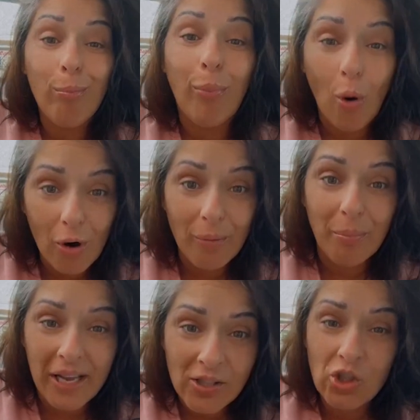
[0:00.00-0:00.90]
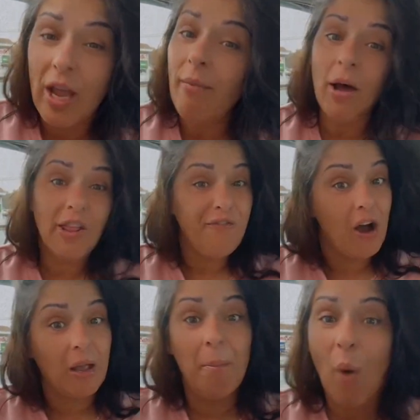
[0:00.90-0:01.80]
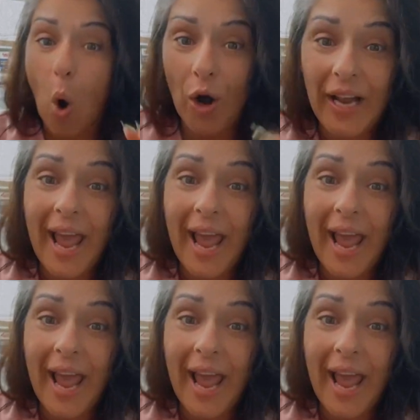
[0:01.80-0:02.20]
are bored, bitch. They motherfucking bored.